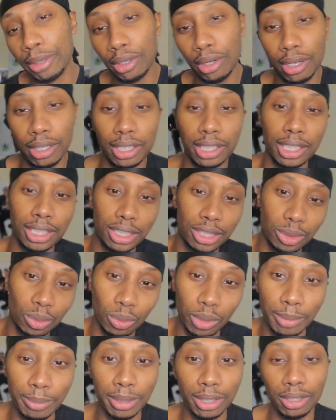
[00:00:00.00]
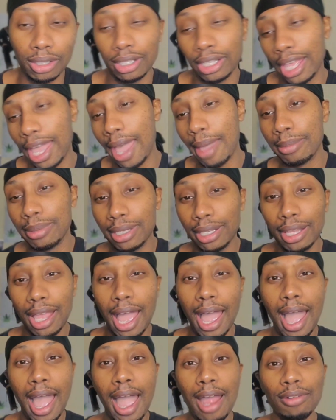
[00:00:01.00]
are this and women are that. But
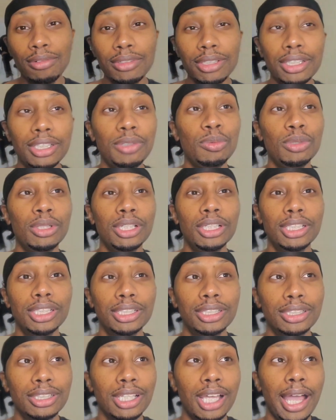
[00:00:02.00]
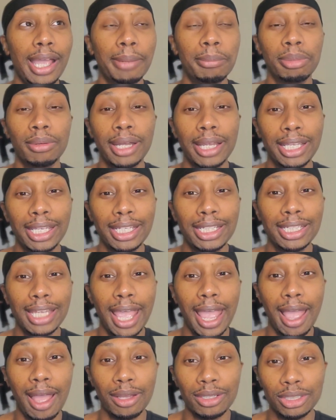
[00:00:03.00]
I really want to break it
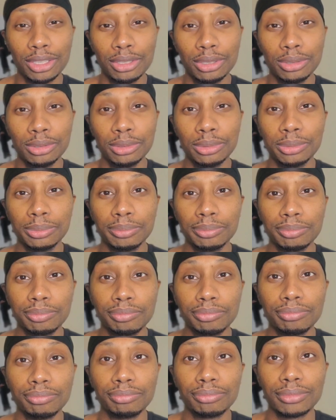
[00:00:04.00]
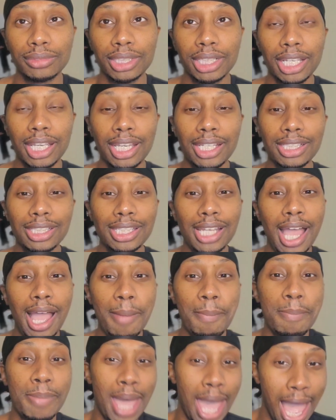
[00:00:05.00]
down to, it's
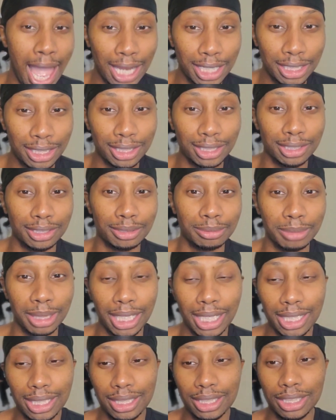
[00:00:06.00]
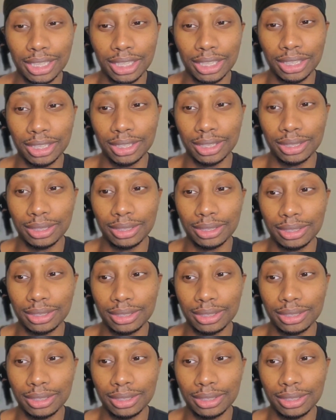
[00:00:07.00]
not bashing them. It's just